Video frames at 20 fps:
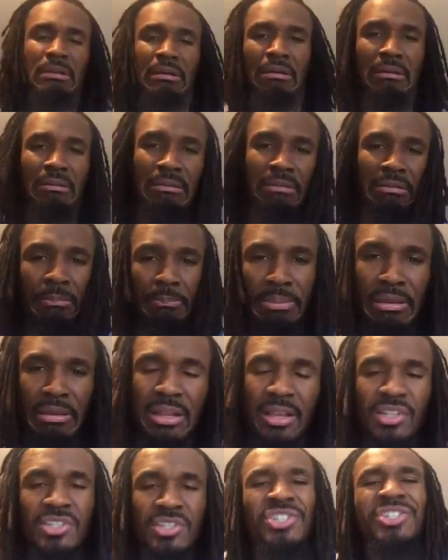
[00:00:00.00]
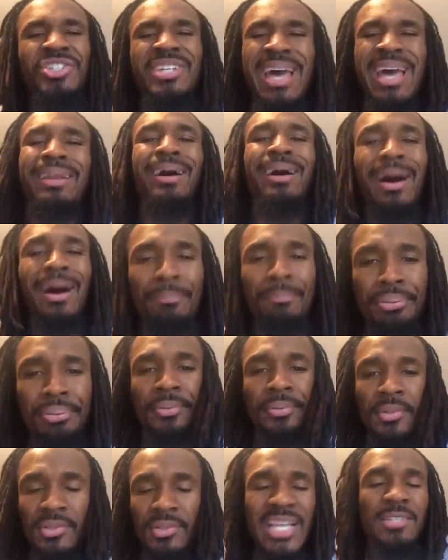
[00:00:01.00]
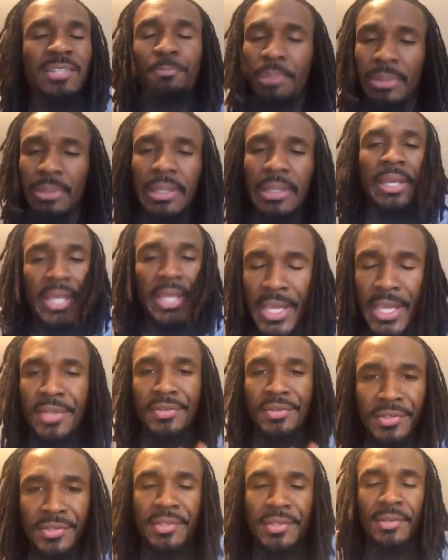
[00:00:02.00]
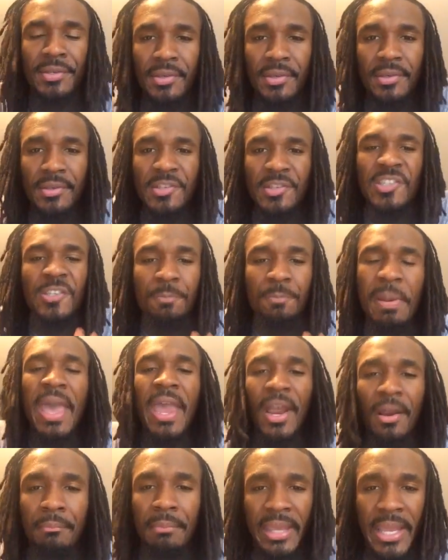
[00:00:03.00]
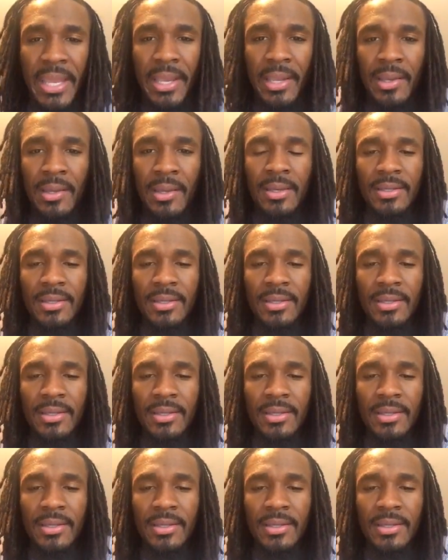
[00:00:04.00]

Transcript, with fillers: the pillar. Shut up. Just please spare me.